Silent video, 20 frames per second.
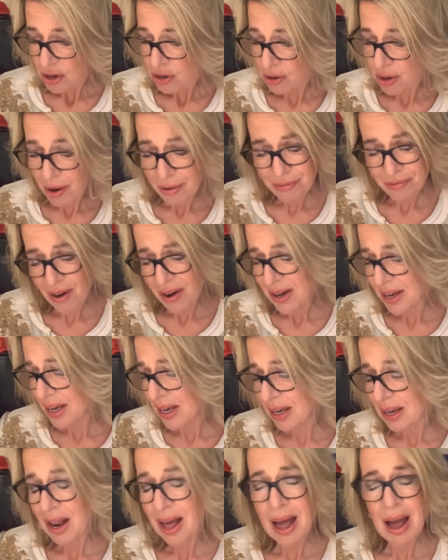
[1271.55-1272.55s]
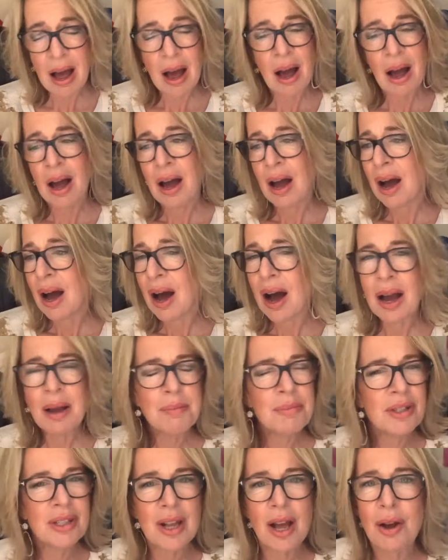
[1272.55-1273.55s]
You know, fuck it.
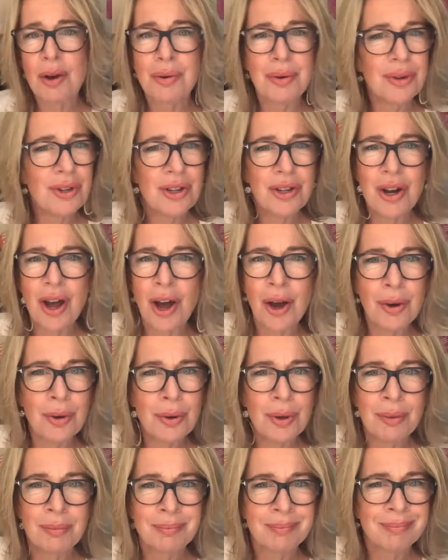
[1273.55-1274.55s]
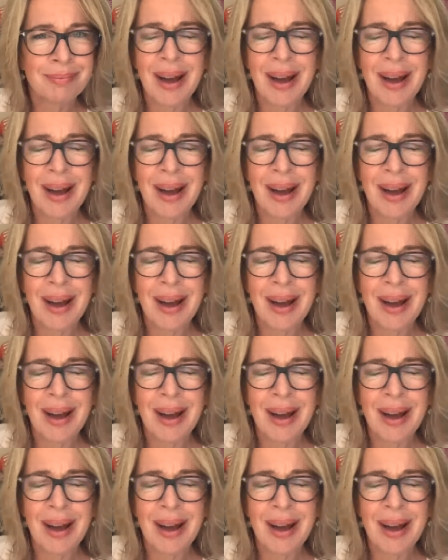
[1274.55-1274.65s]
I'm so, you know,